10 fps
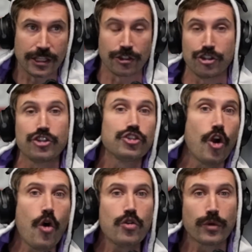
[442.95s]
They're
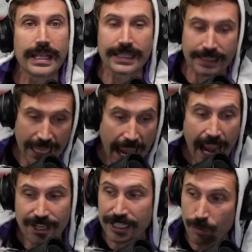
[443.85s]
so great that they
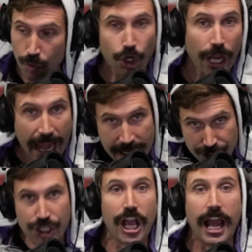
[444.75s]
actually were
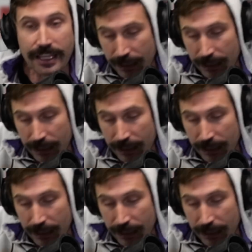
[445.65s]
AGI.